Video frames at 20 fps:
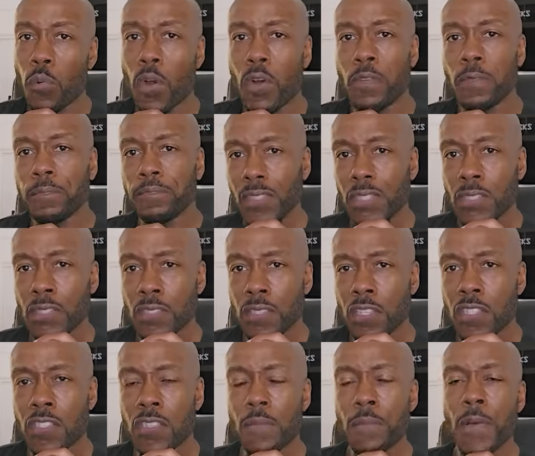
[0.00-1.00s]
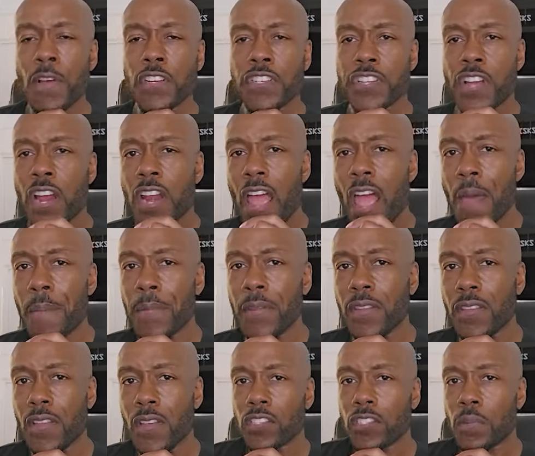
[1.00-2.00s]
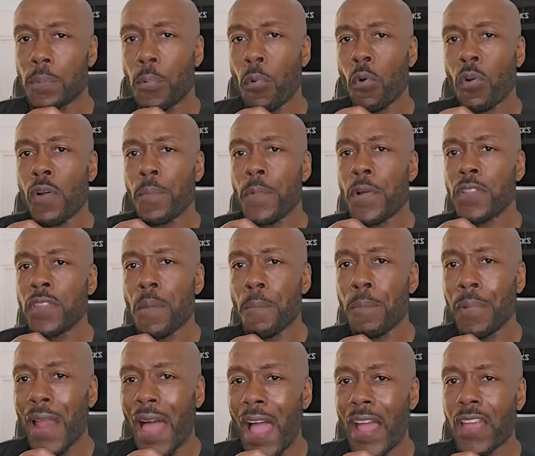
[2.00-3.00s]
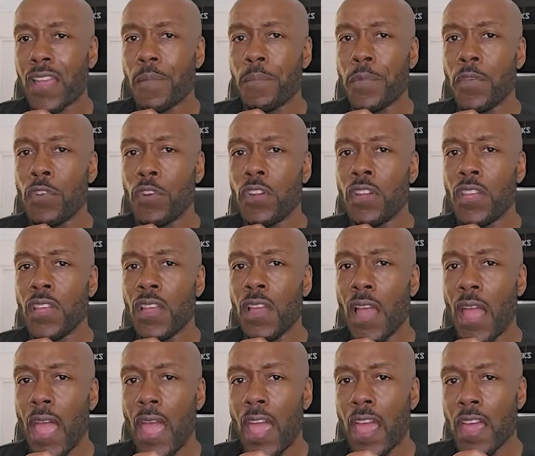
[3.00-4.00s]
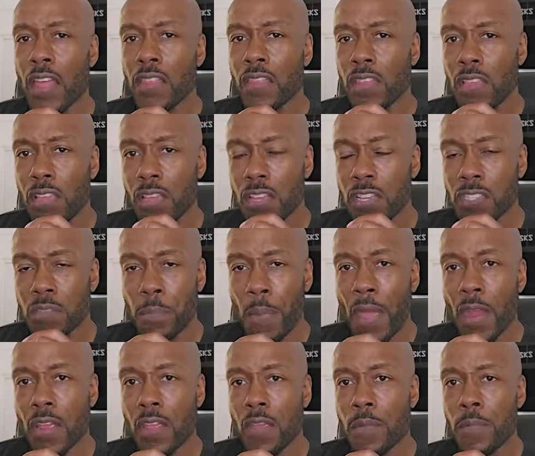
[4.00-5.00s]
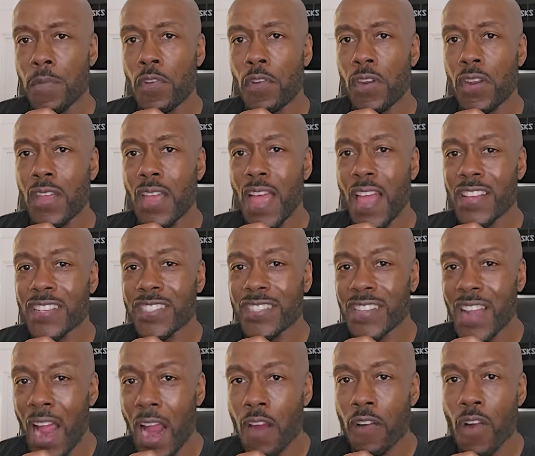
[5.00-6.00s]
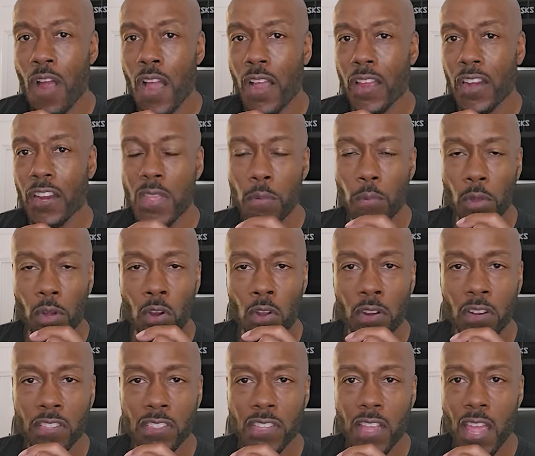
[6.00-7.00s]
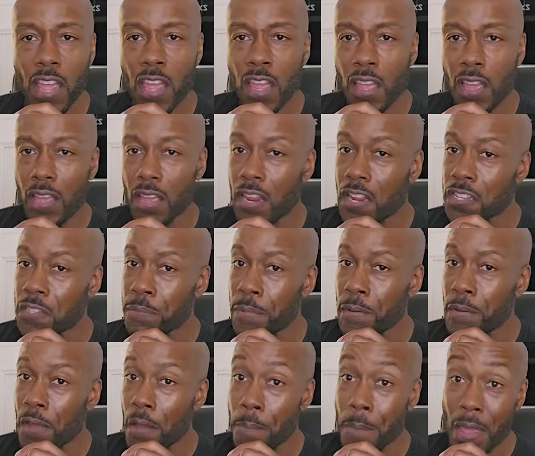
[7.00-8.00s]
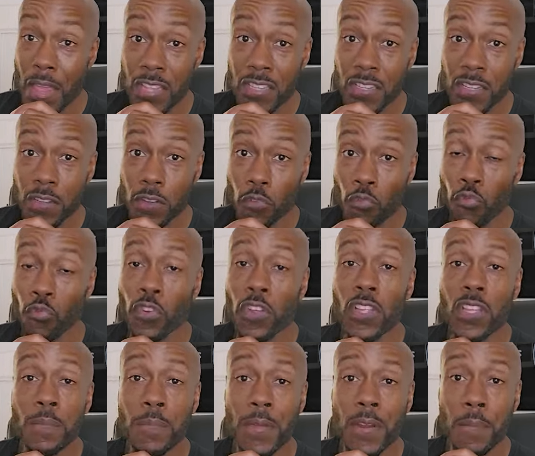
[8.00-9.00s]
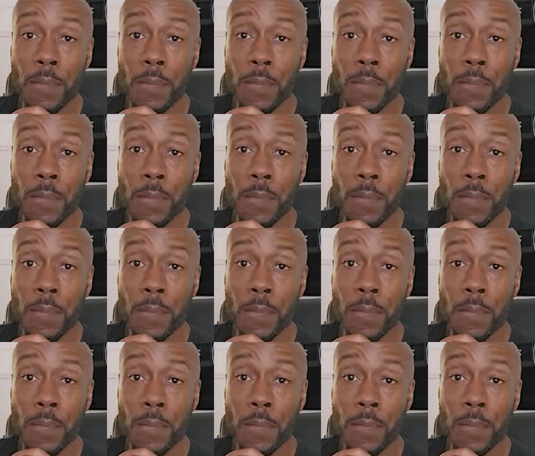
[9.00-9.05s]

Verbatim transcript: Quote, since the mugshot happened, the support among the black community and the Hispanic community has skyrocketed. He went on to say, It has been amazing, really been